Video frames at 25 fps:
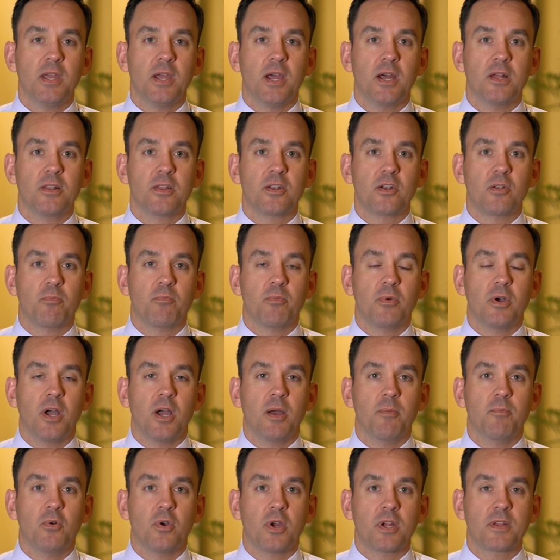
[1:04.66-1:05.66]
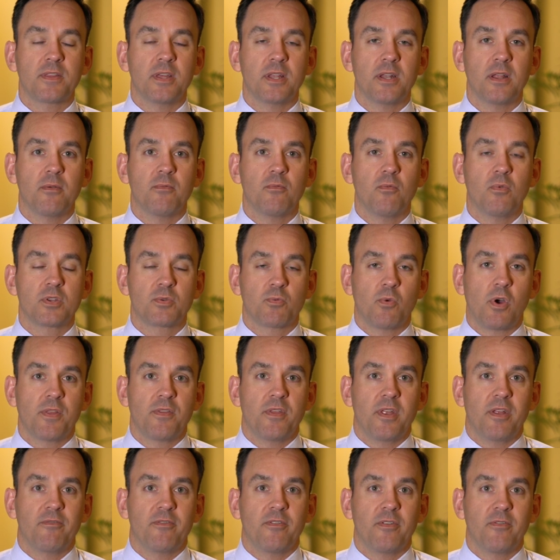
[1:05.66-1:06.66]
a little book that was one
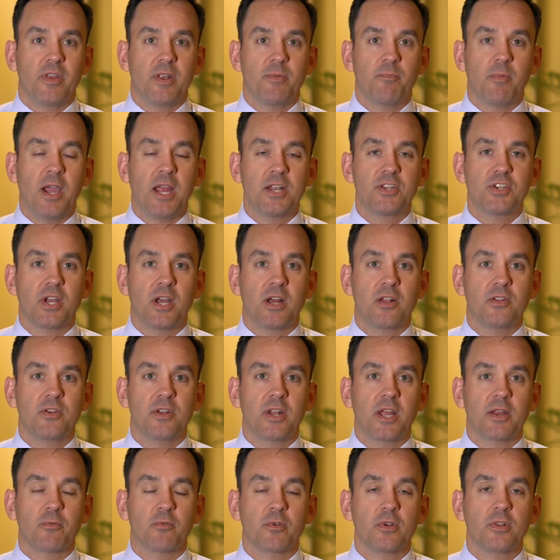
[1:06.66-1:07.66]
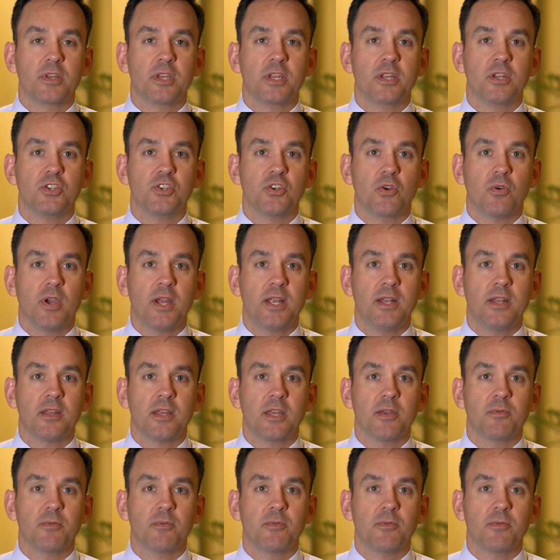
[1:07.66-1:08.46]
that in my childhood I really enjoyed.